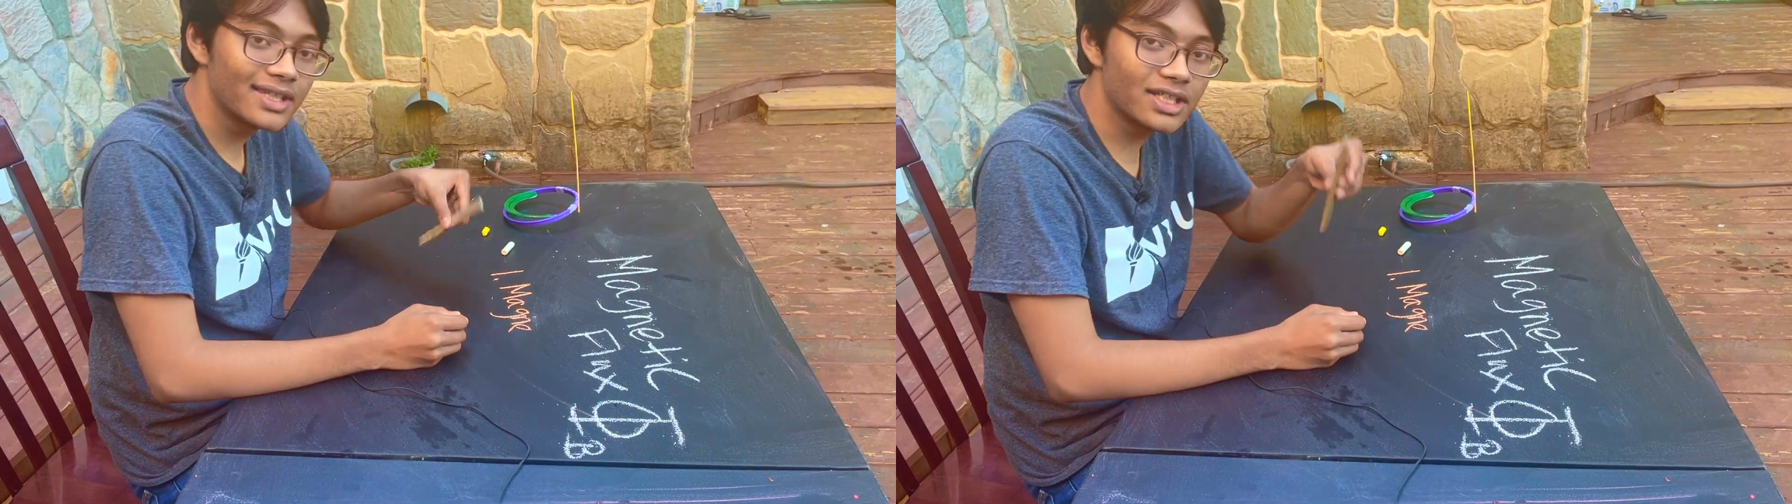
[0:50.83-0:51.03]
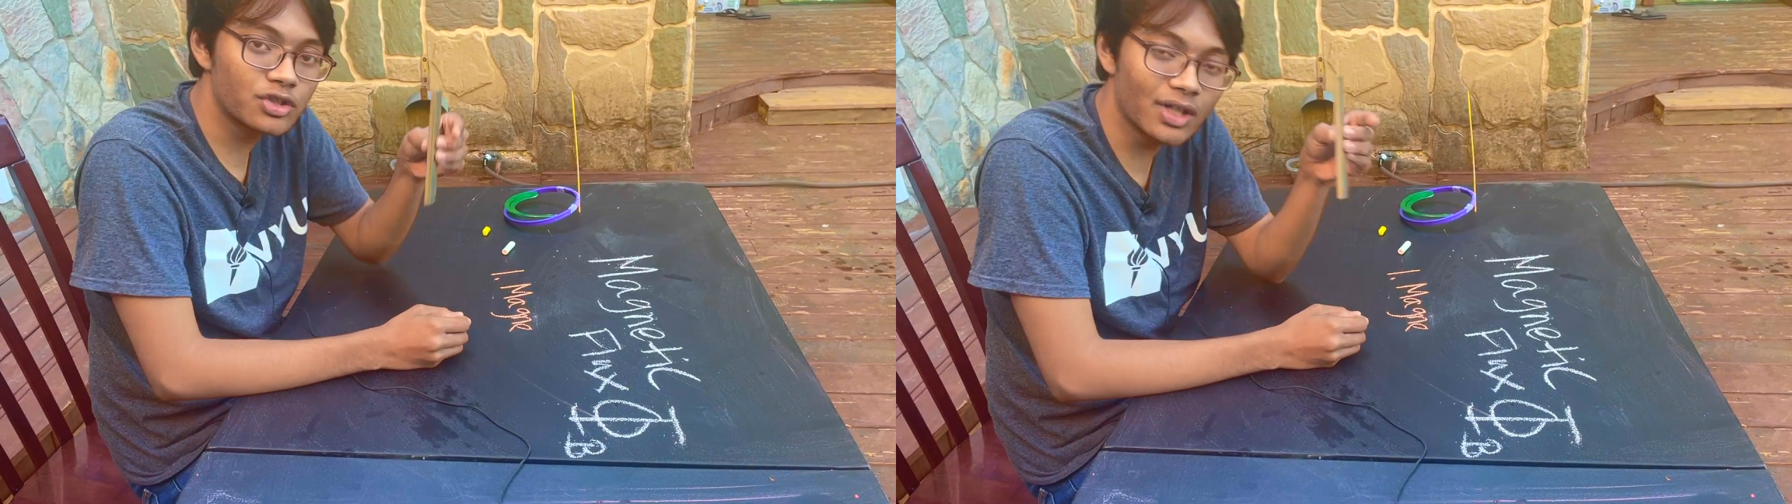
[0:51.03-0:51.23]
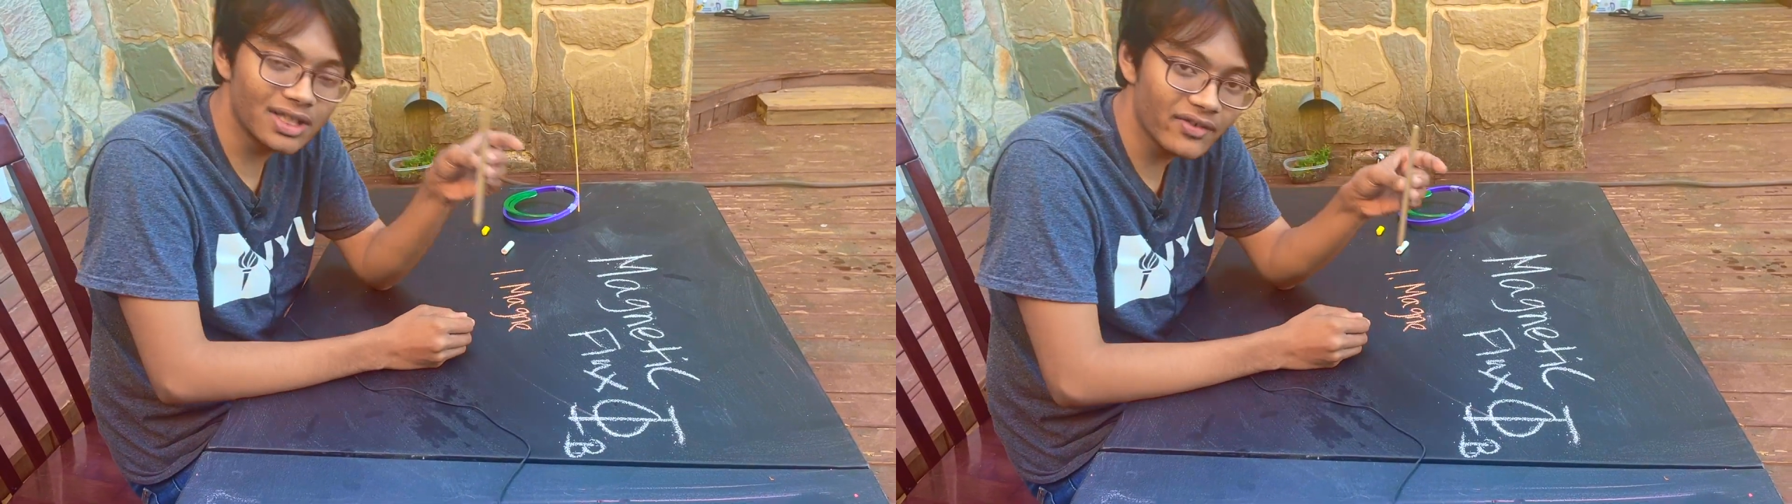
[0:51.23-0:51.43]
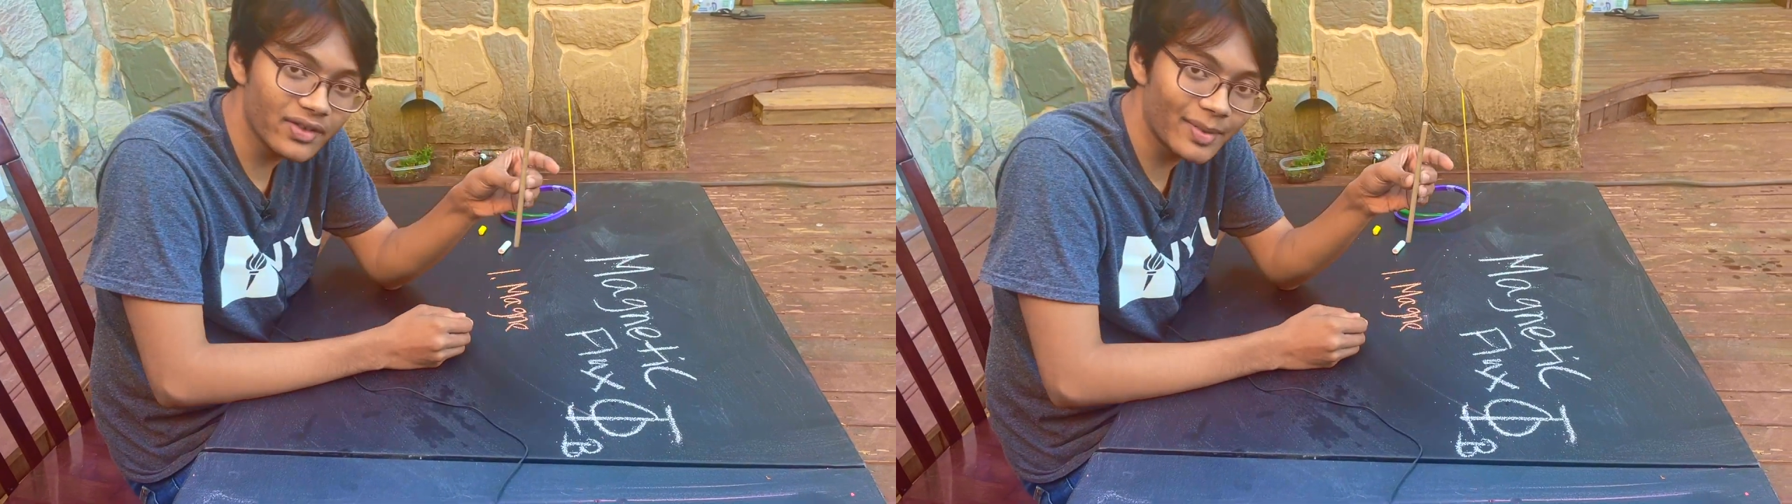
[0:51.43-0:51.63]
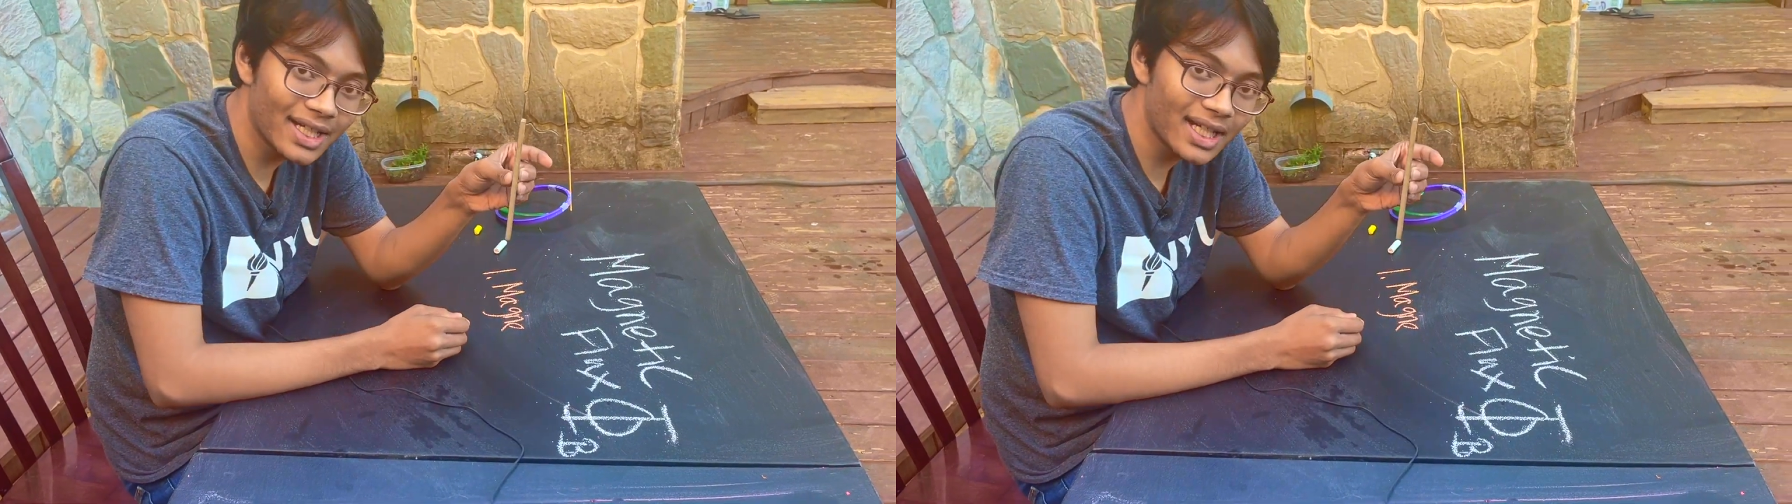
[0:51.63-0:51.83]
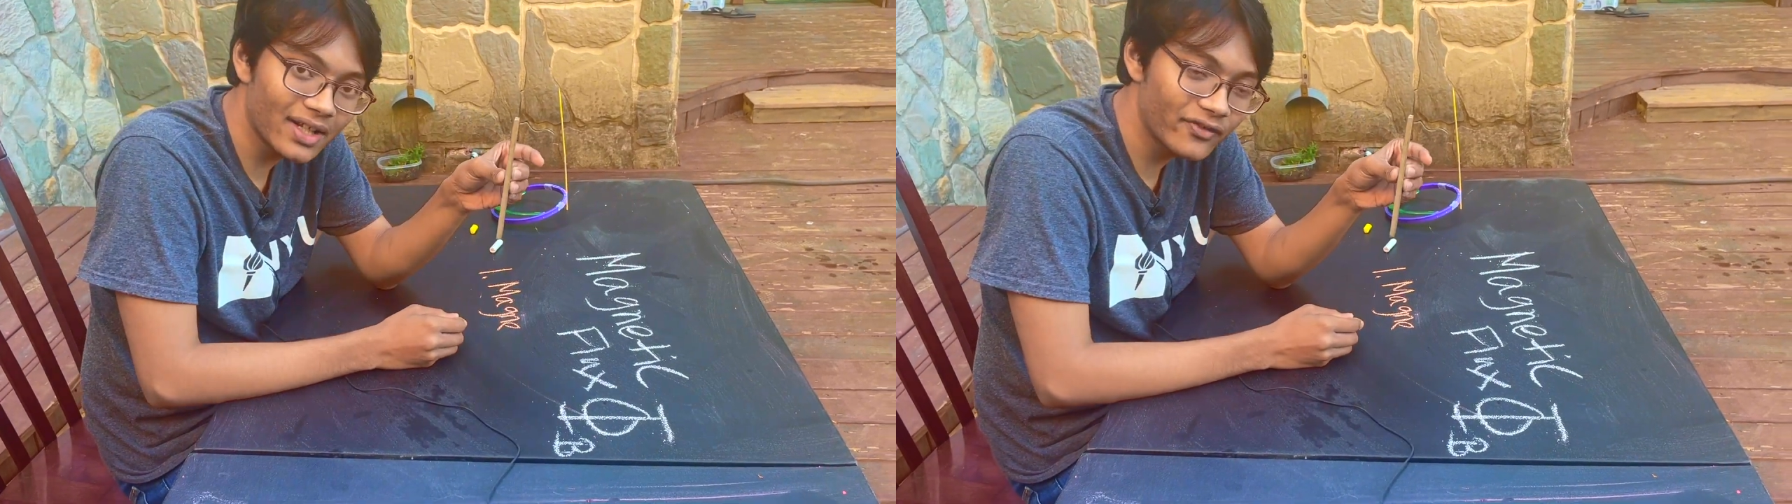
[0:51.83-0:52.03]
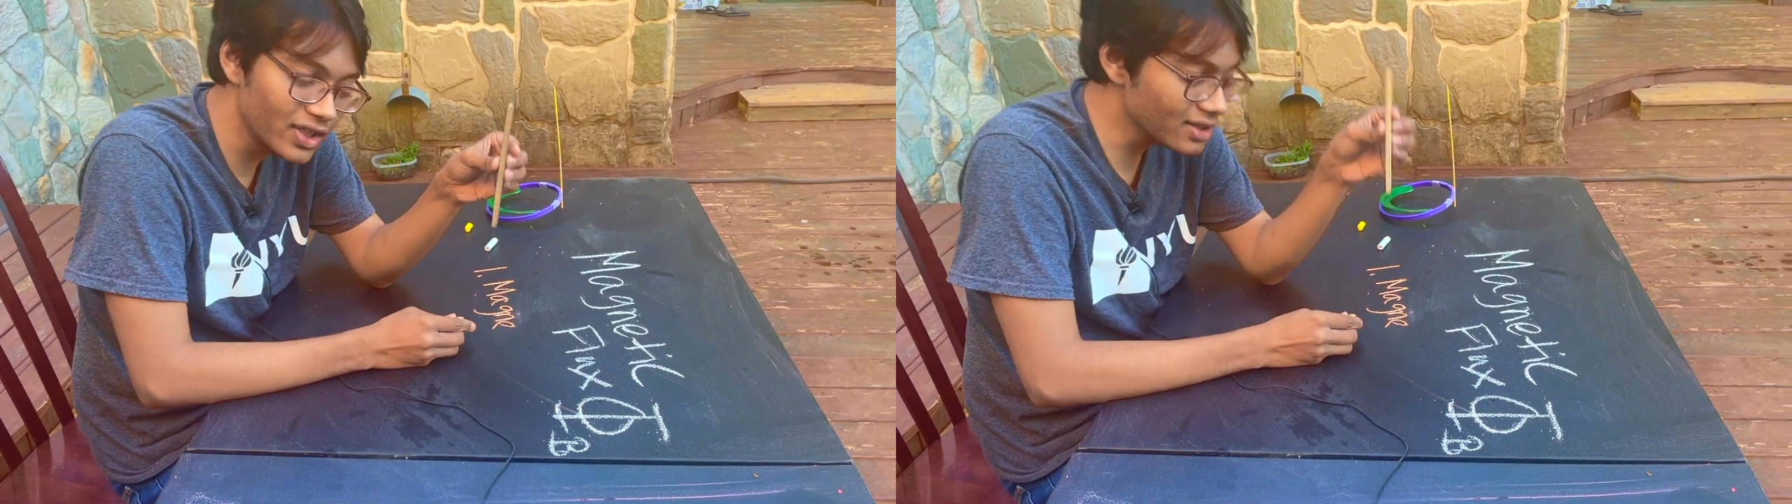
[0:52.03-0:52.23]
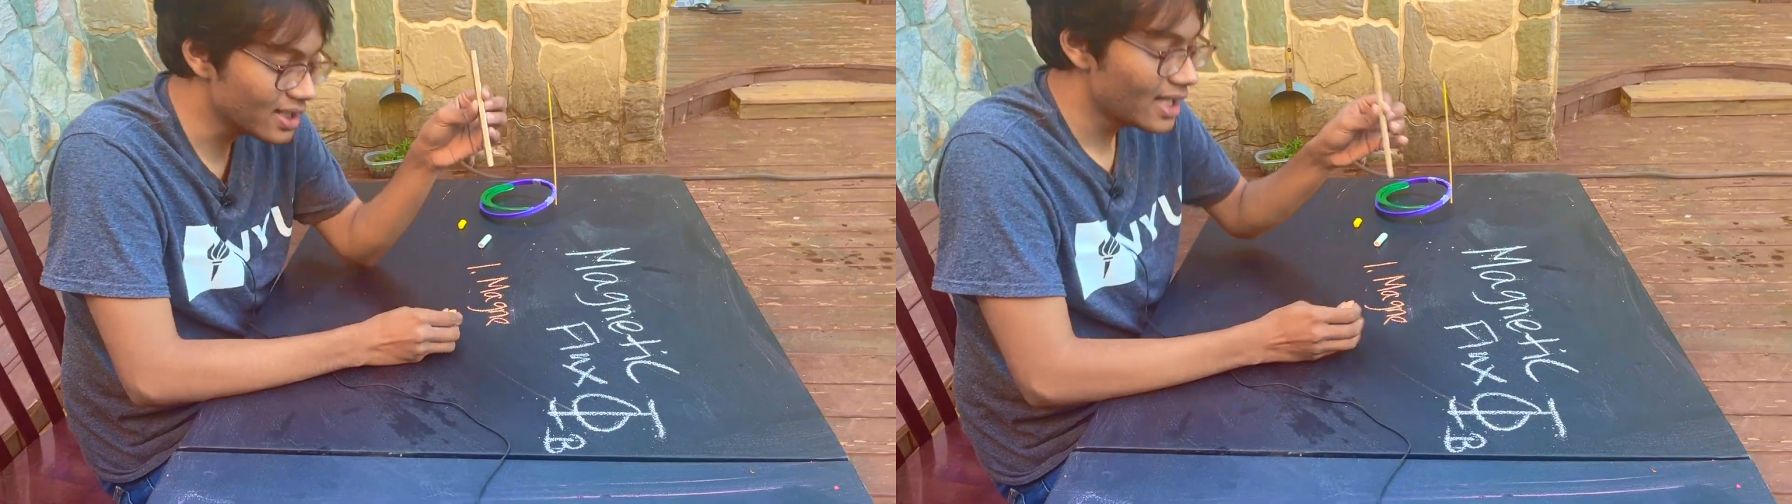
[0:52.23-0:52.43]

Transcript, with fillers: strength of the magnetic field,